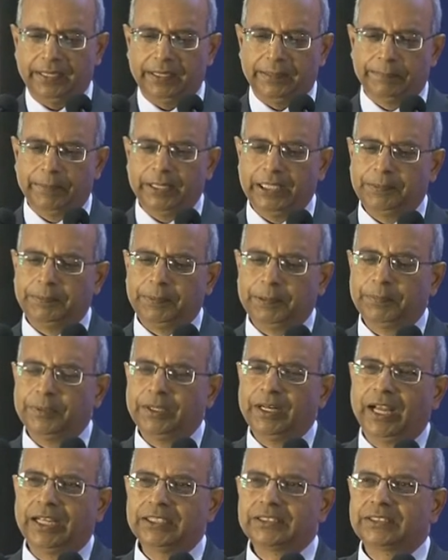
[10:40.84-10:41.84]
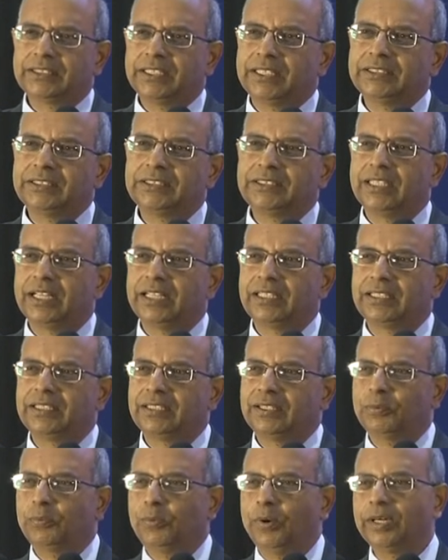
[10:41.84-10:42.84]
Many people ask us that
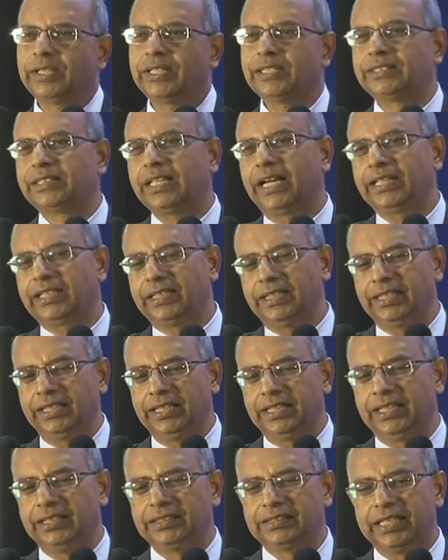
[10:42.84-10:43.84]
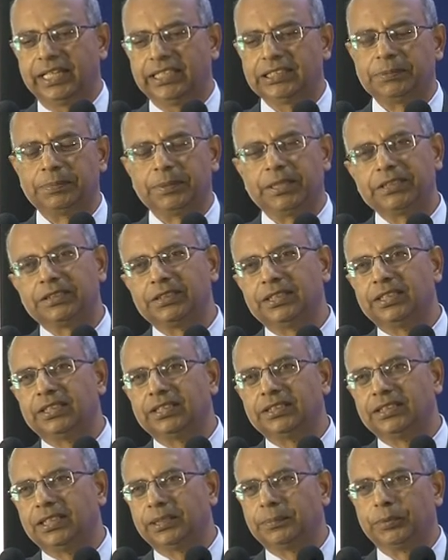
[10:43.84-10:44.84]
what exactly is aspirational
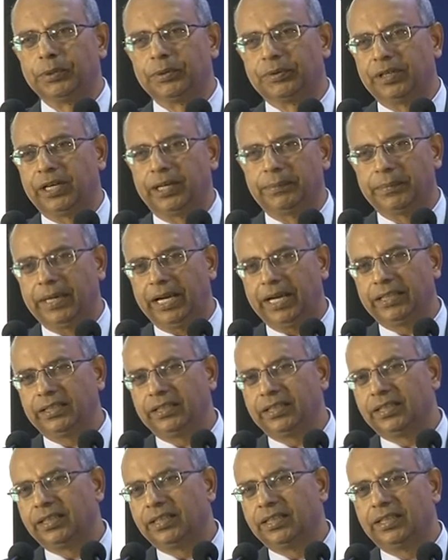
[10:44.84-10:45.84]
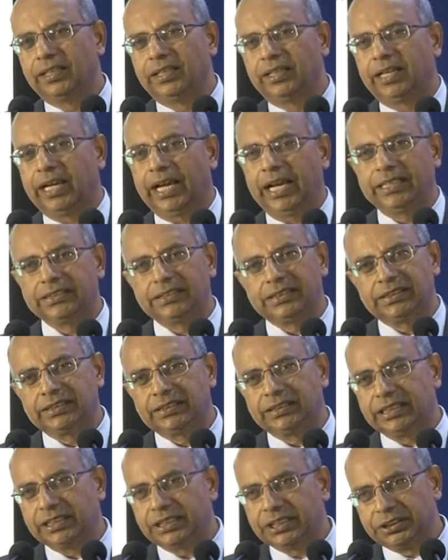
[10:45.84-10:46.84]
district program, and as
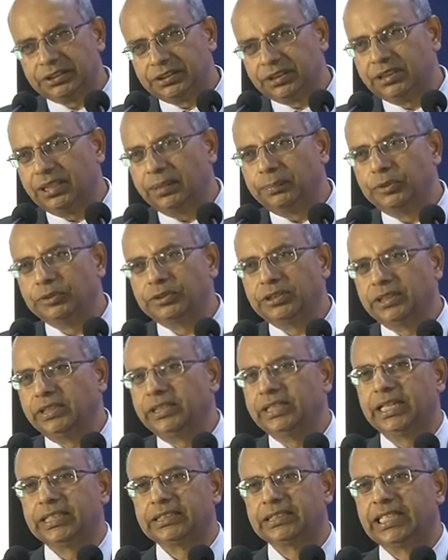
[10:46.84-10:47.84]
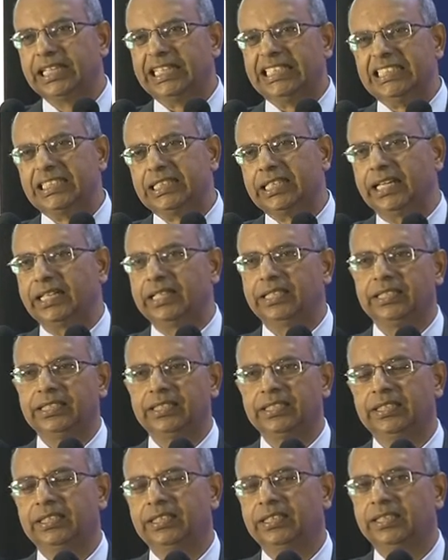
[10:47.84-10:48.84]
Secretary WCD has hinted,
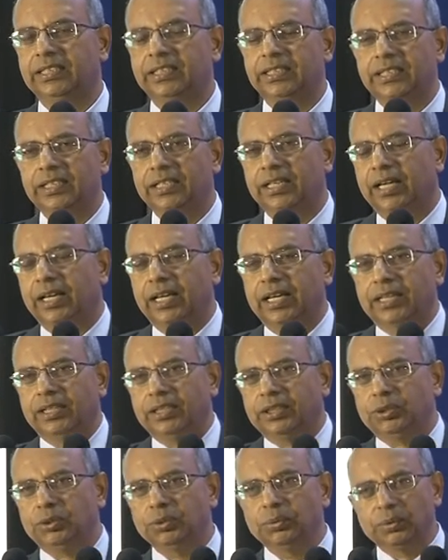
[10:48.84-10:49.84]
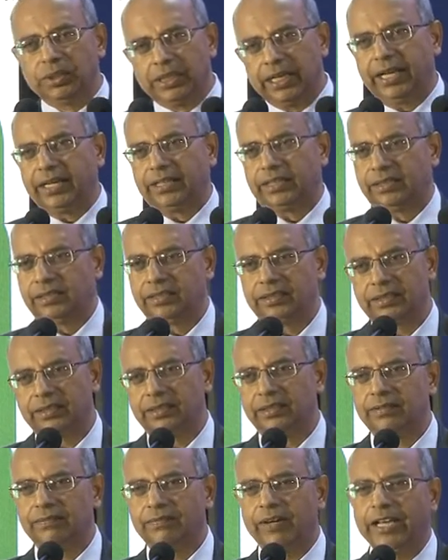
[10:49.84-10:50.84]
you can,
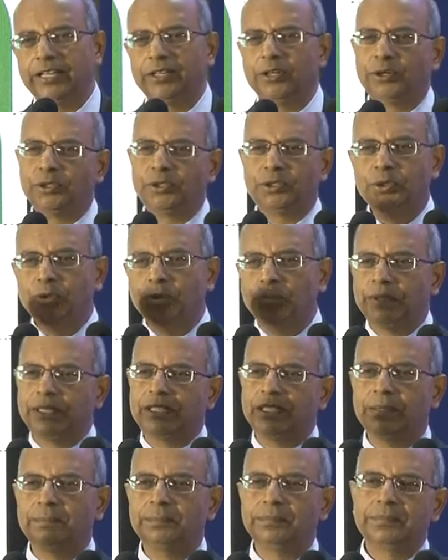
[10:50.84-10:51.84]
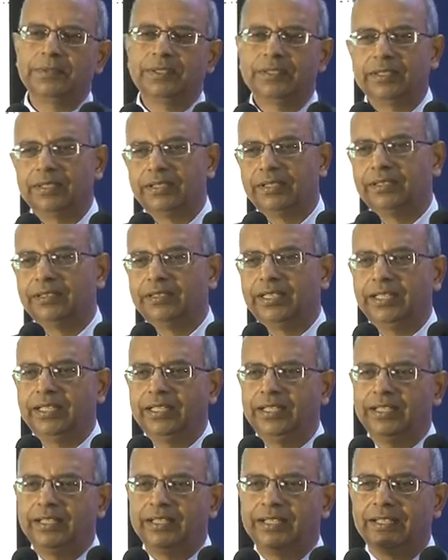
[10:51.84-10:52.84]
why not you become
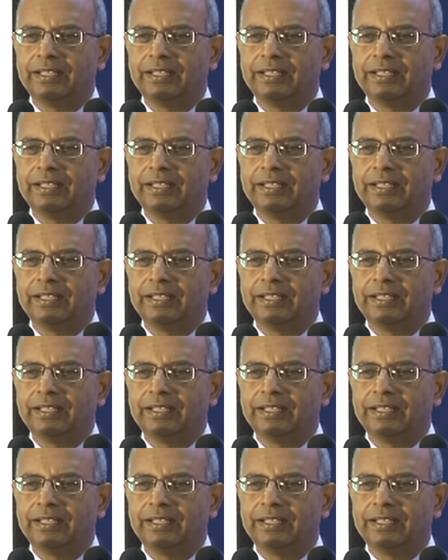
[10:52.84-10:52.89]
the